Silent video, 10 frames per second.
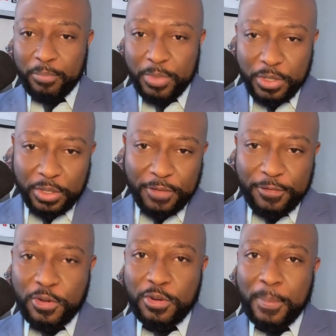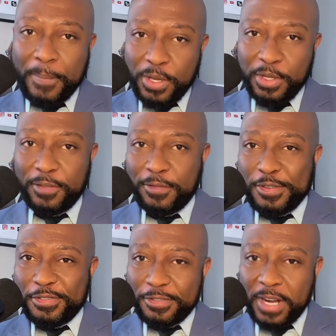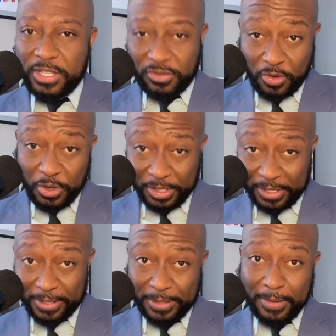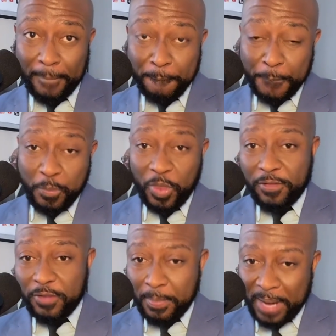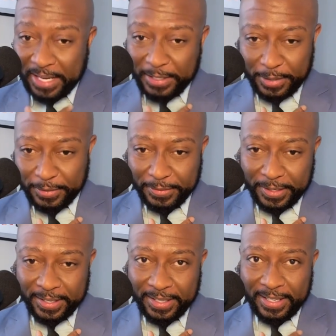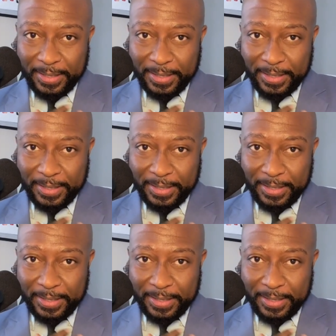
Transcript: beautiful, beautiful fresh roses from my dear friend.